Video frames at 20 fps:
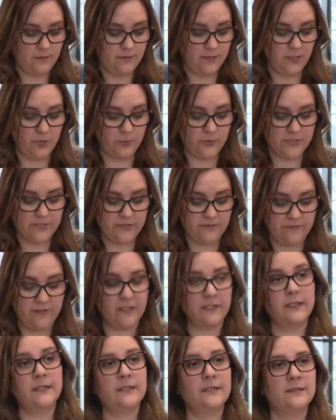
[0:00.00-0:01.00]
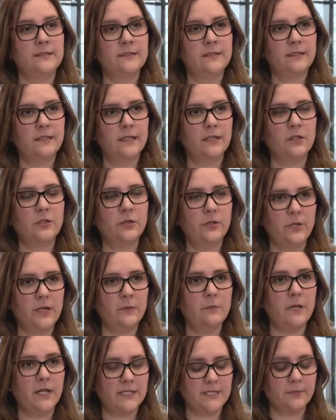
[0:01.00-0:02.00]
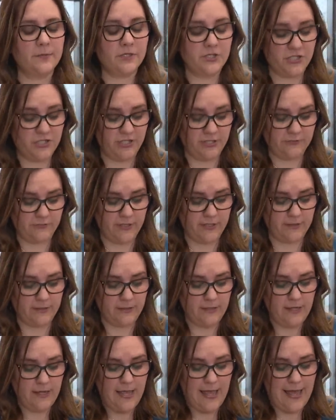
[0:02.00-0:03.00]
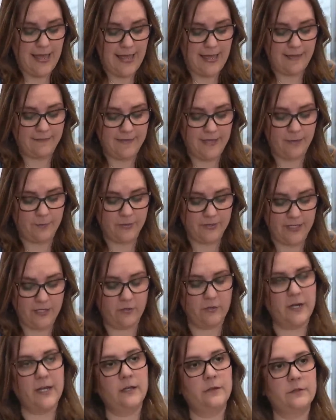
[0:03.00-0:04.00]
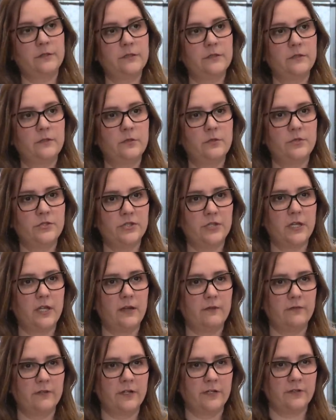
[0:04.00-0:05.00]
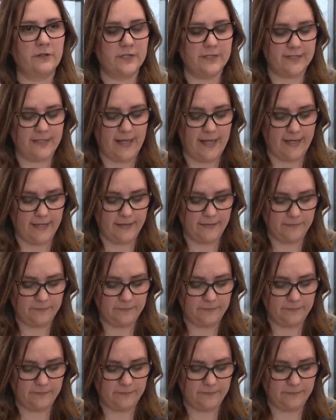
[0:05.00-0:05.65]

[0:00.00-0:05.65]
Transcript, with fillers: There were civilians, including multiple children, on that playground who took cover under a slide.